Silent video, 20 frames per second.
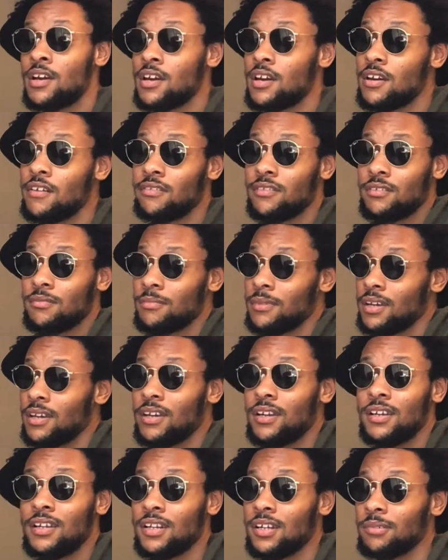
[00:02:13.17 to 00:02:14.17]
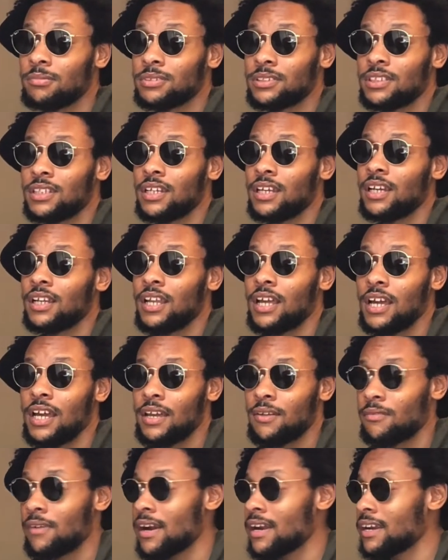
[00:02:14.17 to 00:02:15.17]
It's a man, you know what I'm saying?
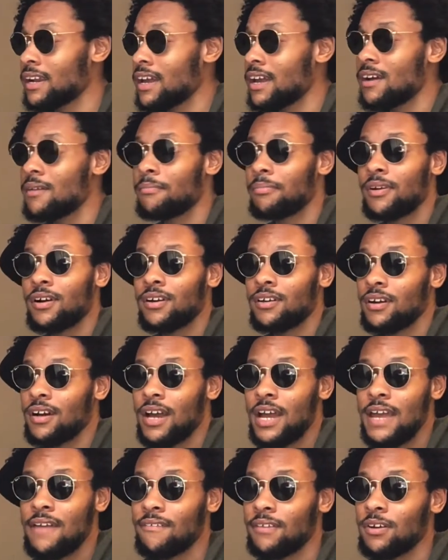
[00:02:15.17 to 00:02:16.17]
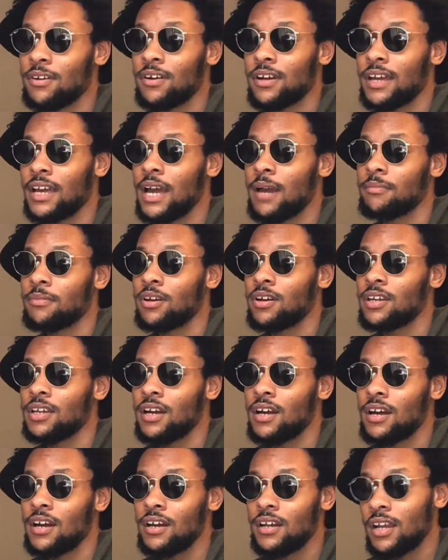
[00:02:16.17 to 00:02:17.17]
Like, right now, bro, I ain't even gonna cap though,
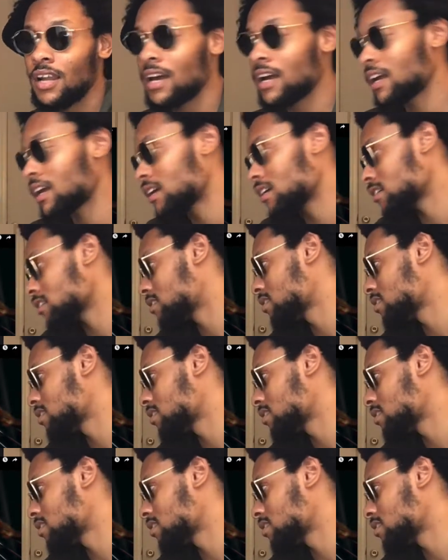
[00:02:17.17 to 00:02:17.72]
y'all. Like,